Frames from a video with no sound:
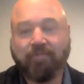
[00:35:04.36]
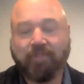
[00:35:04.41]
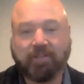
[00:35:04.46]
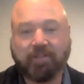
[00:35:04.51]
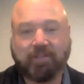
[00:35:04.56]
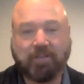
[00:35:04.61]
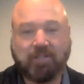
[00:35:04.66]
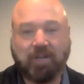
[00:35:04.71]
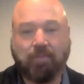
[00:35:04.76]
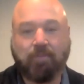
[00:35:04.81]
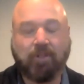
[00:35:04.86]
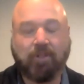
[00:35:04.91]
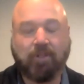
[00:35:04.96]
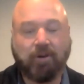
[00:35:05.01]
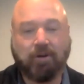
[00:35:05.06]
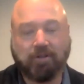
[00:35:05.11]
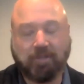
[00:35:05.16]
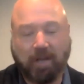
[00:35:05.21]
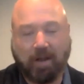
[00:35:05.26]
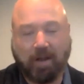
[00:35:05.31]
this is someone that
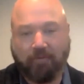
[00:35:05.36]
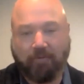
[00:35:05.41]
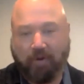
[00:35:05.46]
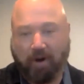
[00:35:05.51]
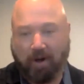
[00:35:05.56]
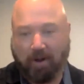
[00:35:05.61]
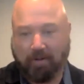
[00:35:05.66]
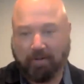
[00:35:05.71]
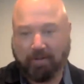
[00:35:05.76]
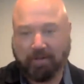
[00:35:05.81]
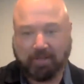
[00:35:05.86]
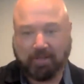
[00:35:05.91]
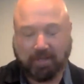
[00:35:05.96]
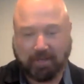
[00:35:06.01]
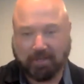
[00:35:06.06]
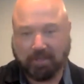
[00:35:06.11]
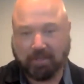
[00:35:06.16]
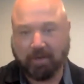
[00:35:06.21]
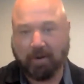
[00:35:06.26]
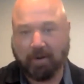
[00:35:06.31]
knows how to follow the
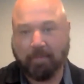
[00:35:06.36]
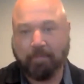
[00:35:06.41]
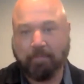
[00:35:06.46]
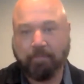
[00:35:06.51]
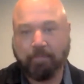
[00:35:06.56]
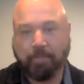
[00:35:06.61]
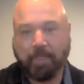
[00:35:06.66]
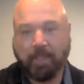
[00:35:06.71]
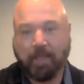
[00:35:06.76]
system